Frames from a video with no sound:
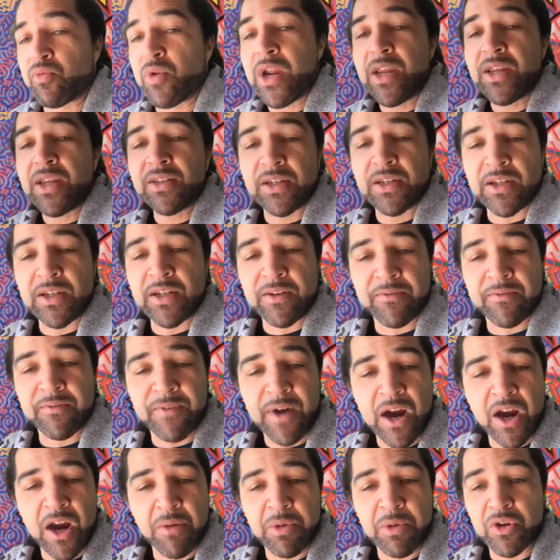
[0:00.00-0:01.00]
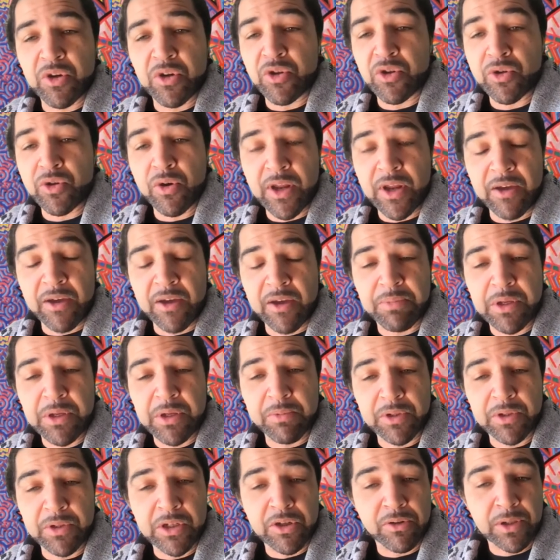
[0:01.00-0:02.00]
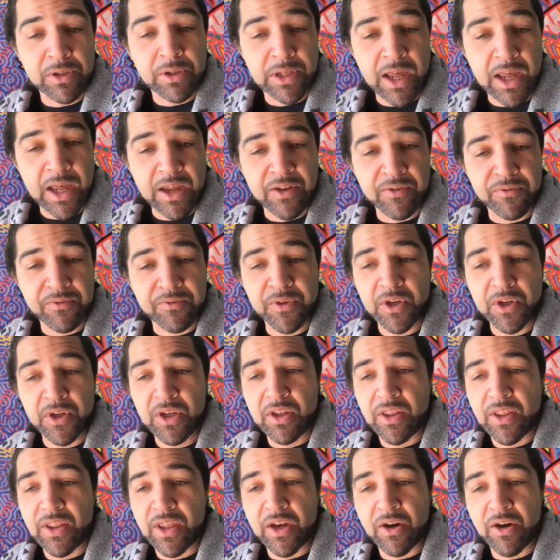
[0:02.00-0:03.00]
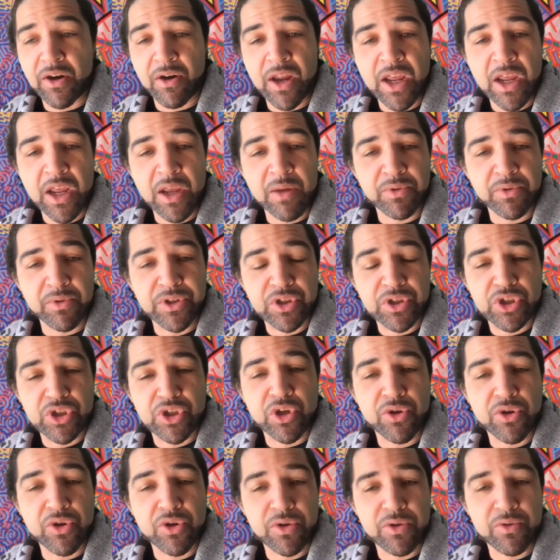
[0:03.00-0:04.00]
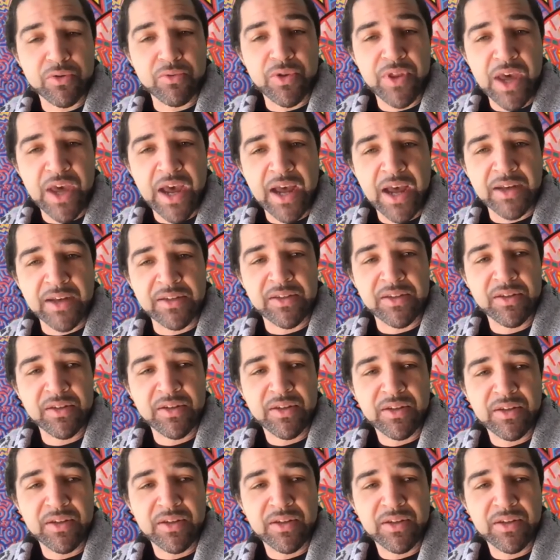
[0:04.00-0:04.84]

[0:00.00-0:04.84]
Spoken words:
raised in an environment, or you don't have people in your life that are able to show you that